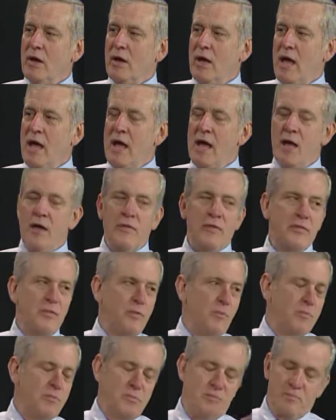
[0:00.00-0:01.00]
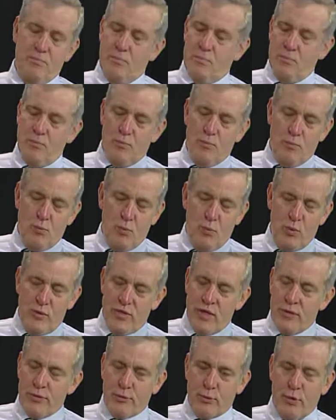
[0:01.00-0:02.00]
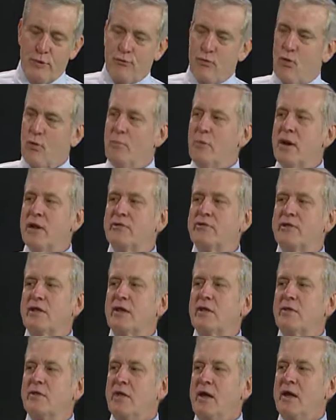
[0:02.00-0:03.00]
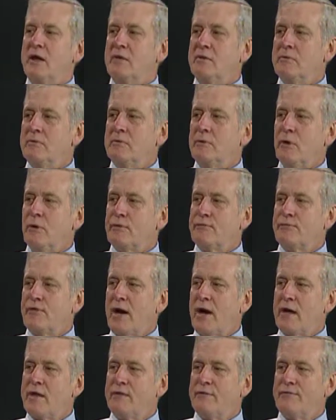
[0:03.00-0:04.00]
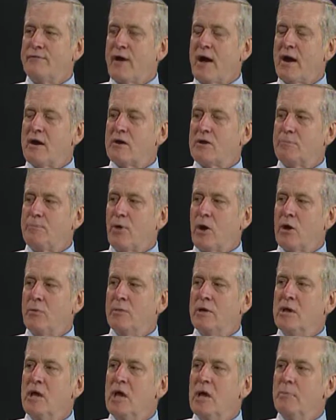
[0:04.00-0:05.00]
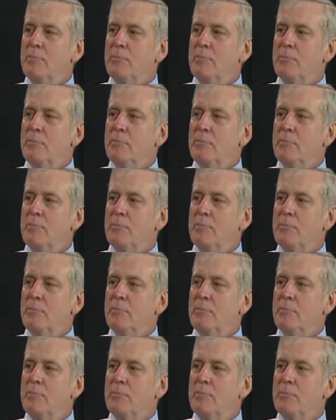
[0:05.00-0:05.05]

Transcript: And within 3 or 4 minutes, they notified the fire department,